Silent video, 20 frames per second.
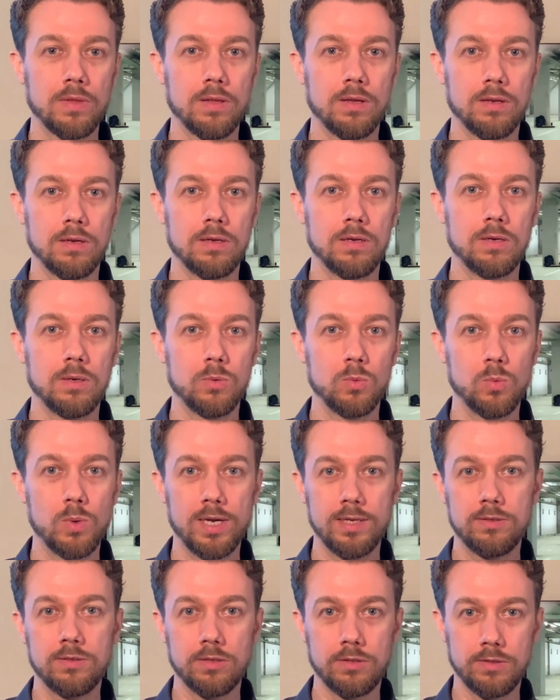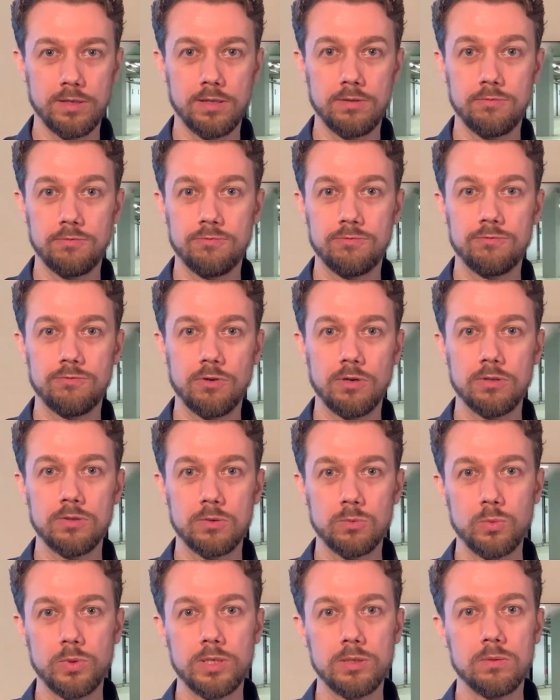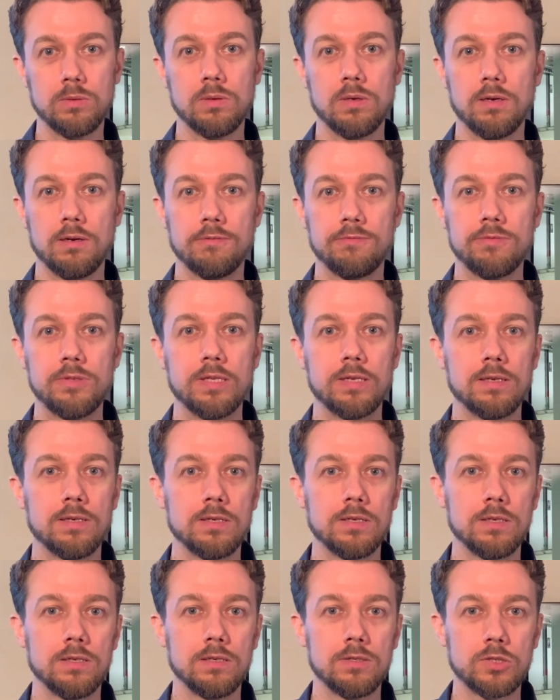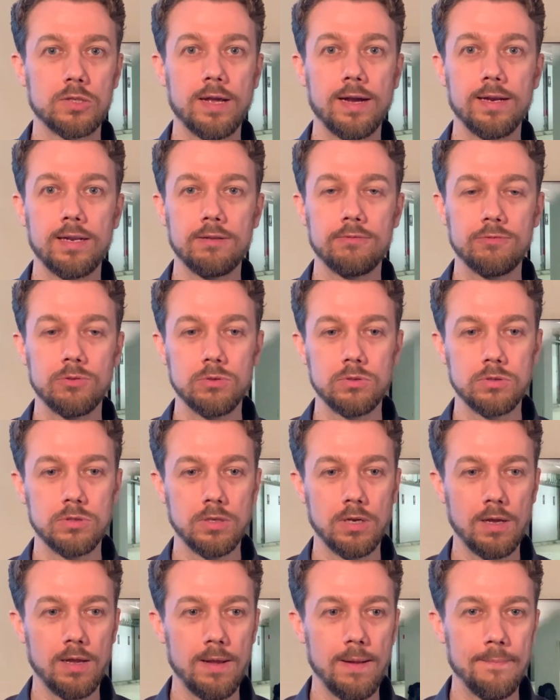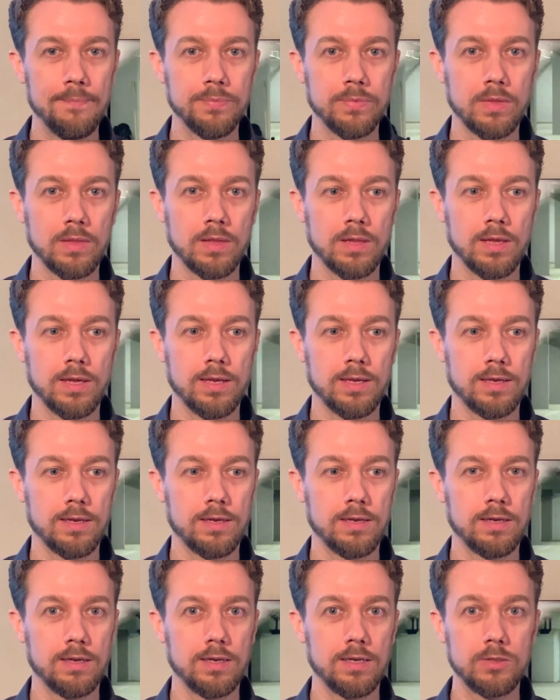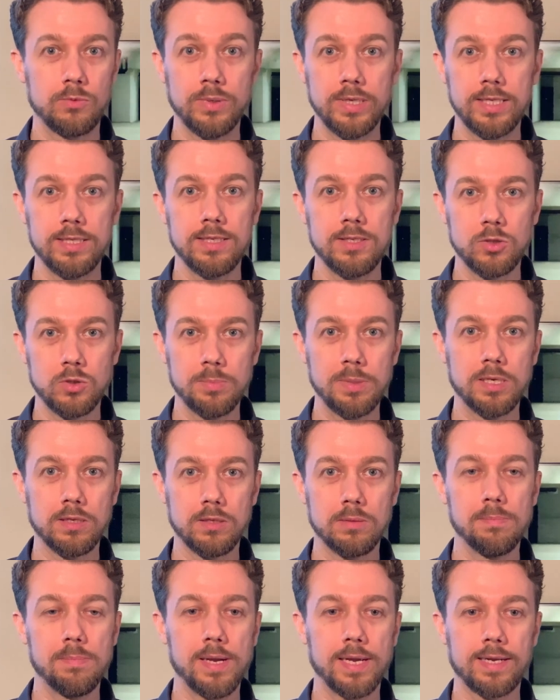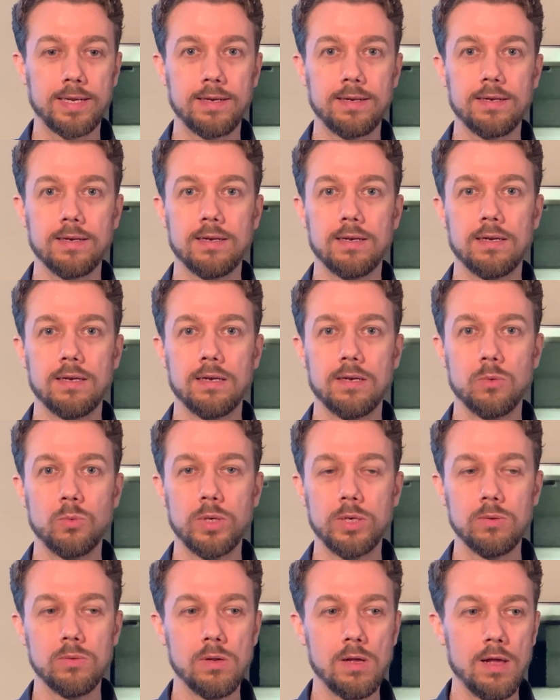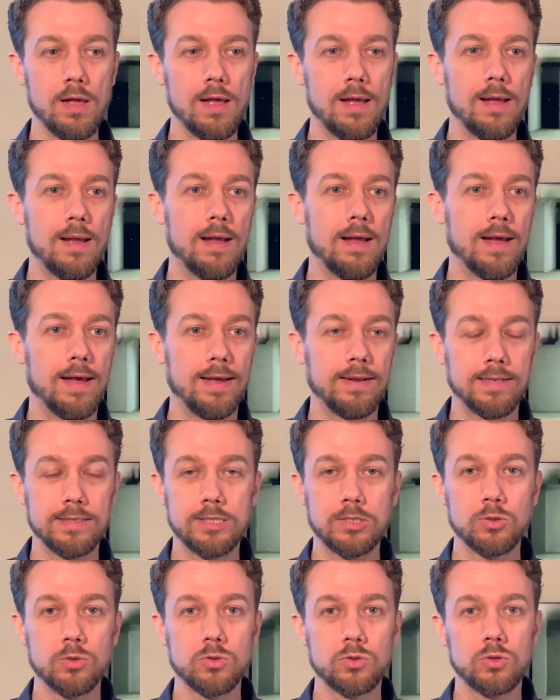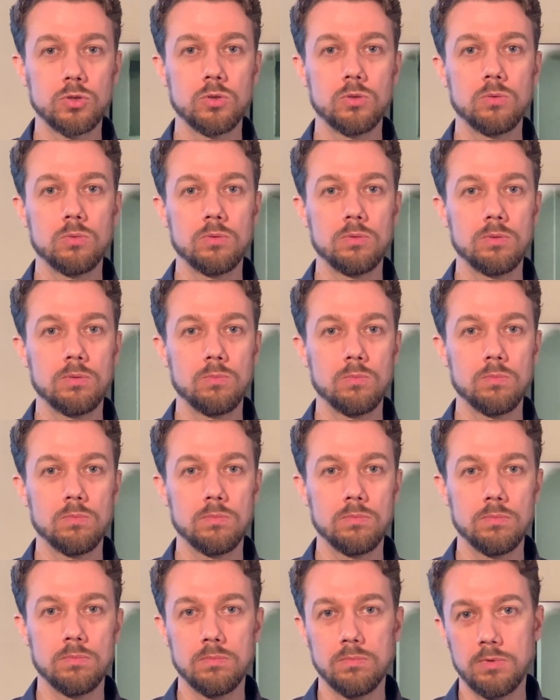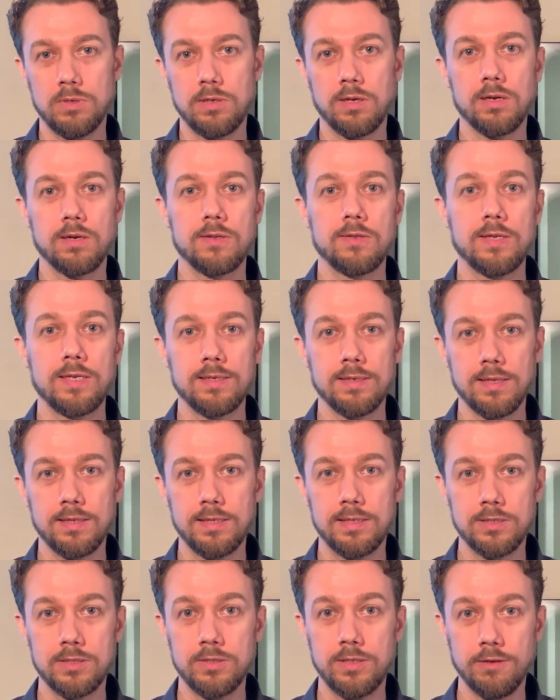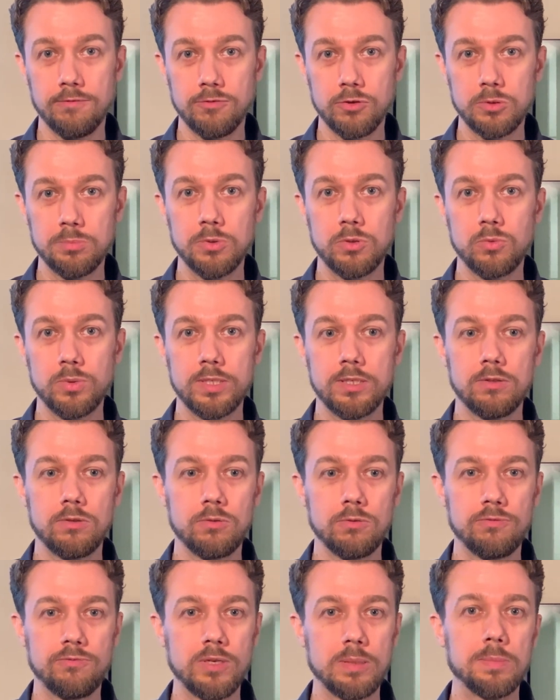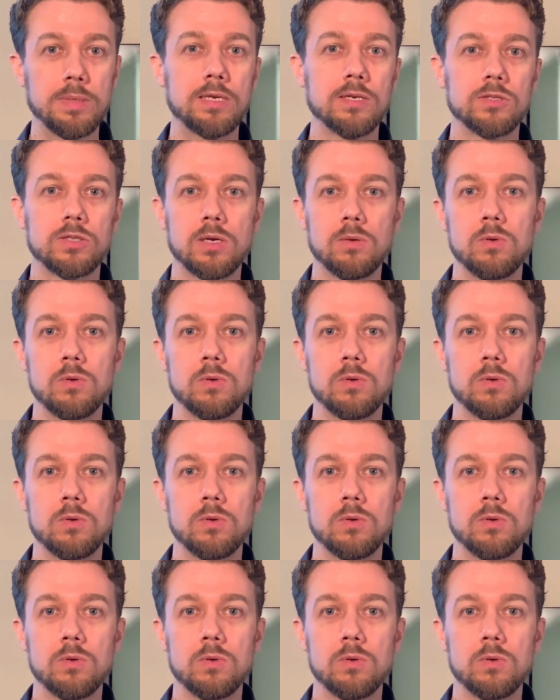weight on that front wheel of the sliding foot. It really needs to be on the back wheel. And this is also another thing that differs between the 2 feet, because I